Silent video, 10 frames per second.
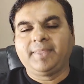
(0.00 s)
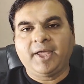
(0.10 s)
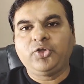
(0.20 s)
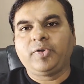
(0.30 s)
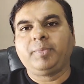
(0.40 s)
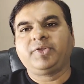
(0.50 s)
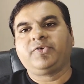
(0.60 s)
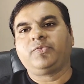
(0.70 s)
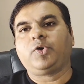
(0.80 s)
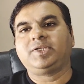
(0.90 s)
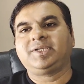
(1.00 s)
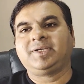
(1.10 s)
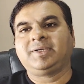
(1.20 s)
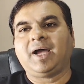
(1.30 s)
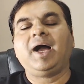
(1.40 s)
Thank you very much for
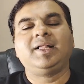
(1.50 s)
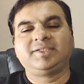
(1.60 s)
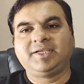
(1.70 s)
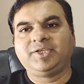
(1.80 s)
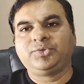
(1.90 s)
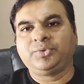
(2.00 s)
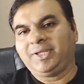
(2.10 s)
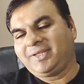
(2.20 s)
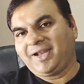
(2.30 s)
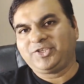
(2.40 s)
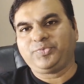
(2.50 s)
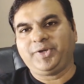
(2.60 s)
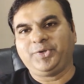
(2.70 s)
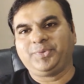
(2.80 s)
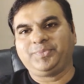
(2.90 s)
watching. I'll see you in the next video.